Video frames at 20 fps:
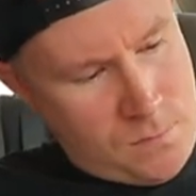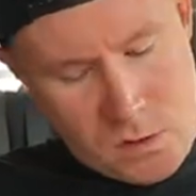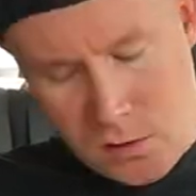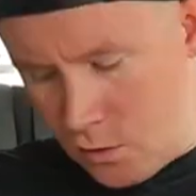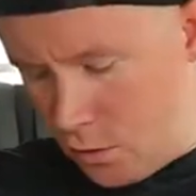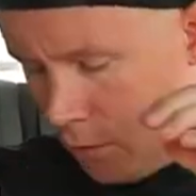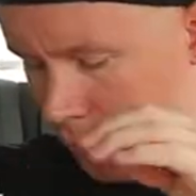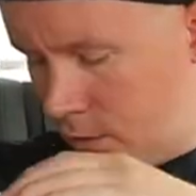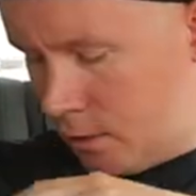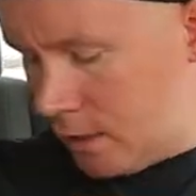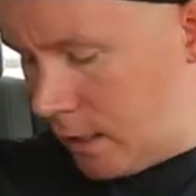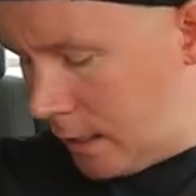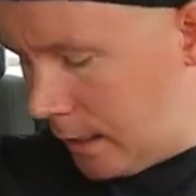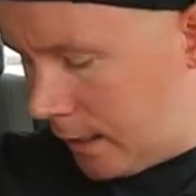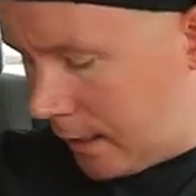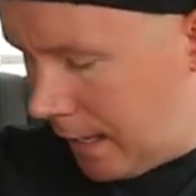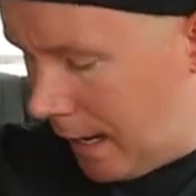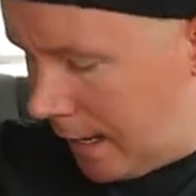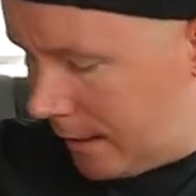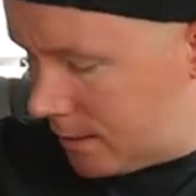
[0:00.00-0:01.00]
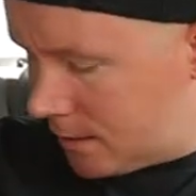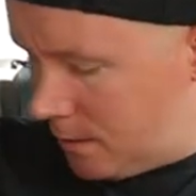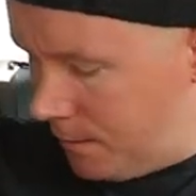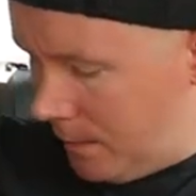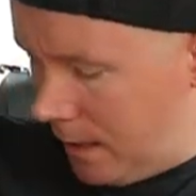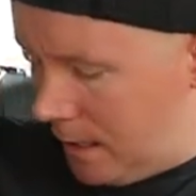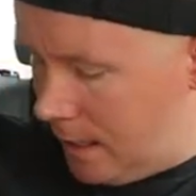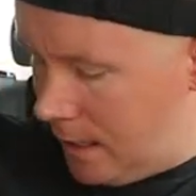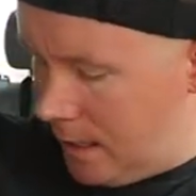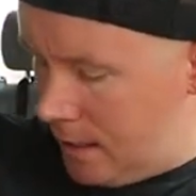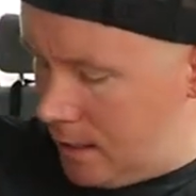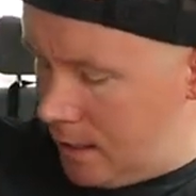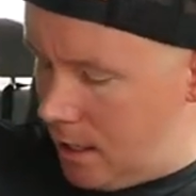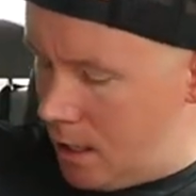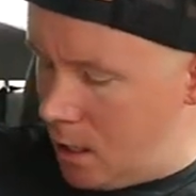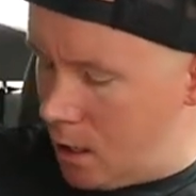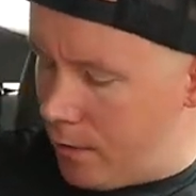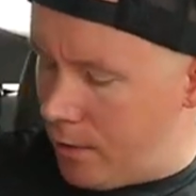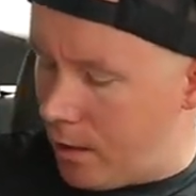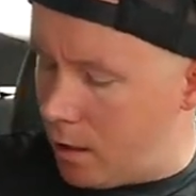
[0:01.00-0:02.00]
So there's like a consommé in
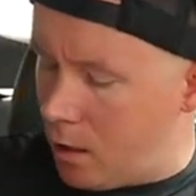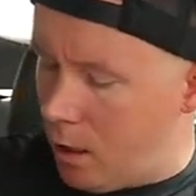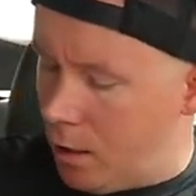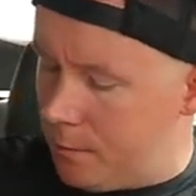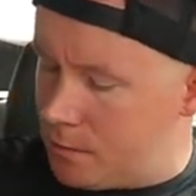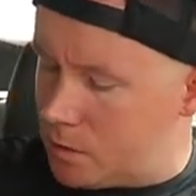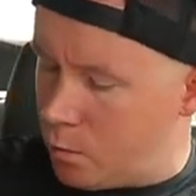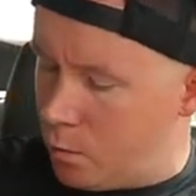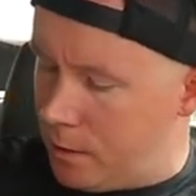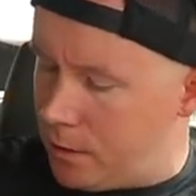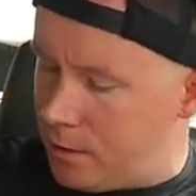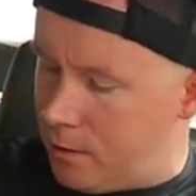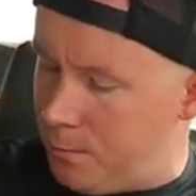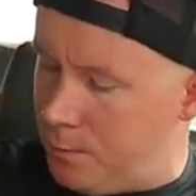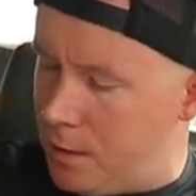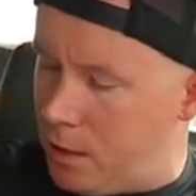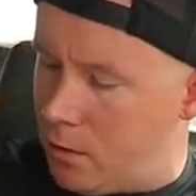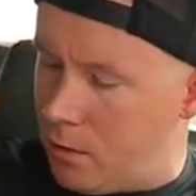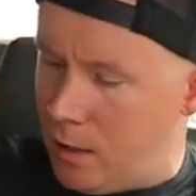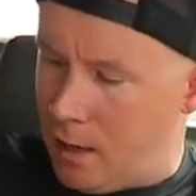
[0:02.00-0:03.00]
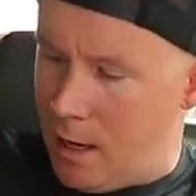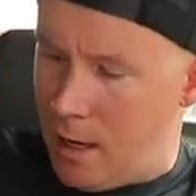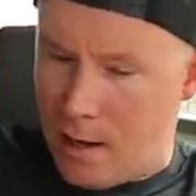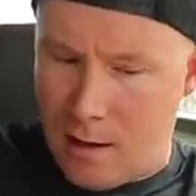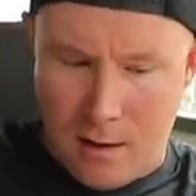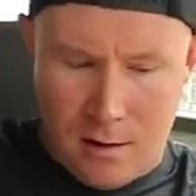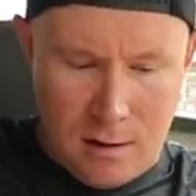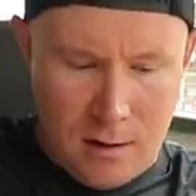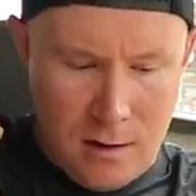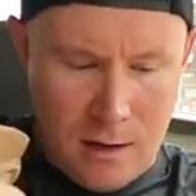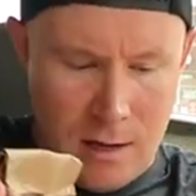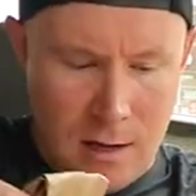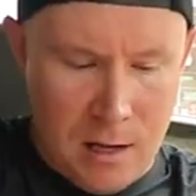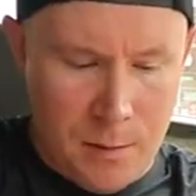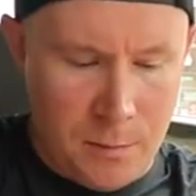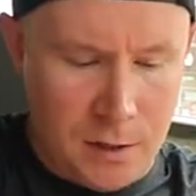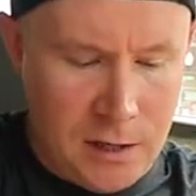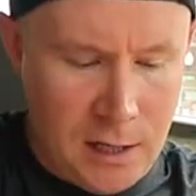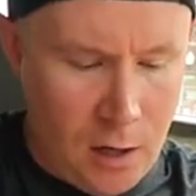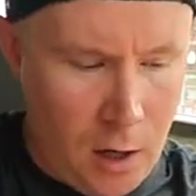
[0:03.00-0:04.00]
here that comes with the birria,
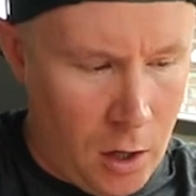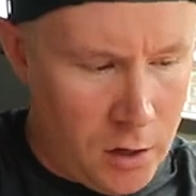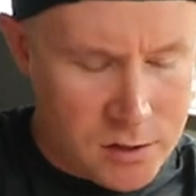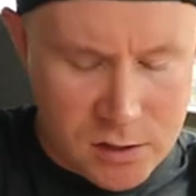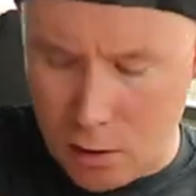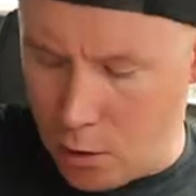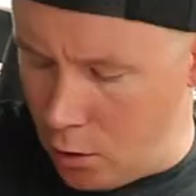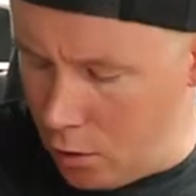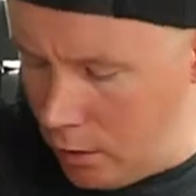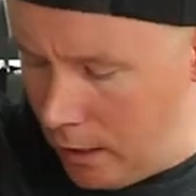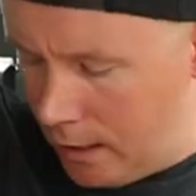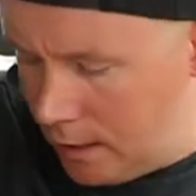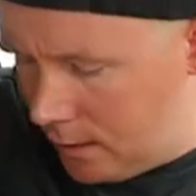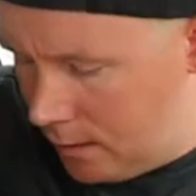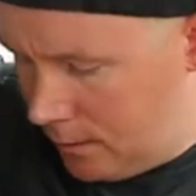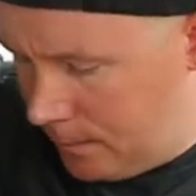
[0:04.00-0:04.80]
but then also like,